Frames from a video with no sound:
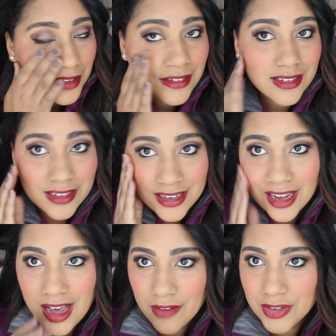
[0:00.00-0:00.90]
I look like
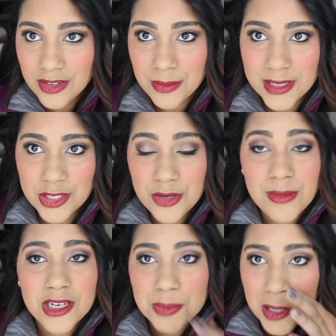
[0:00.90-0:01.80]
I have a little bit too
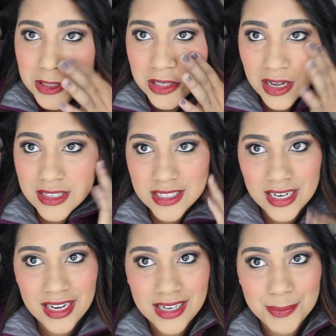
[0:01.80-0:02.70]
much blush on
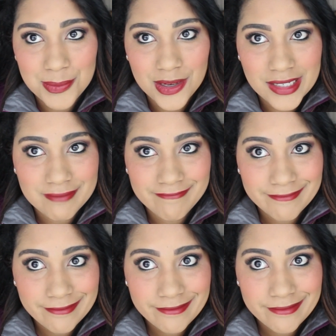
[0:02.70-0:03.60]
today, but
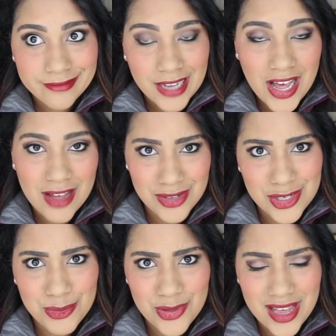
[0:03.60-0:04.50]
I'll have to
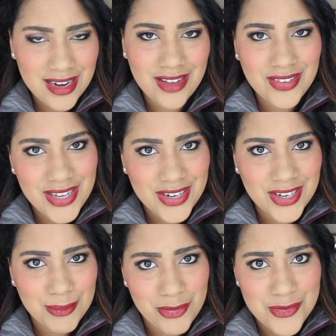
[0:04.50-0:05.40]
smooth that out
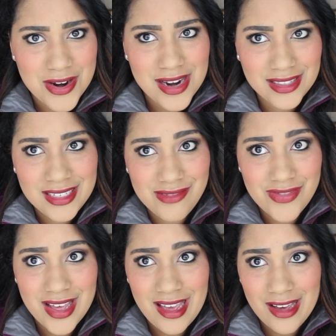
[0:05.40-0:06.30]
later before I
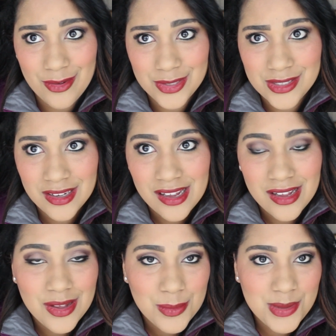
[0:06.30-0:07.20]
leave the house
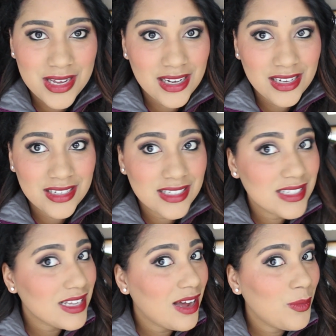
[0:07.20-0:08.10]

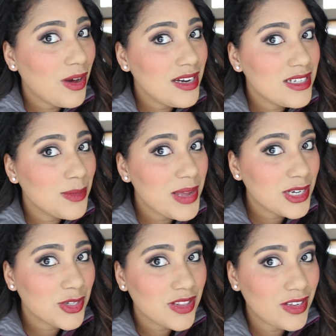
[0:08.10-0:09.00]
because I wanted to
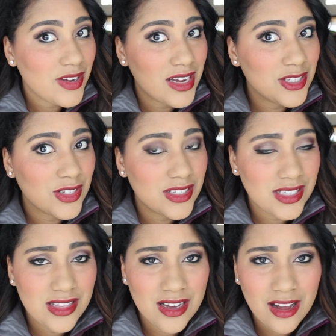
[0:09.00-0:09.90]
make sure that you guys could
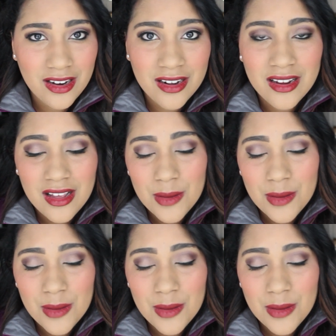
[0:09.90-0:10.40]
see the color.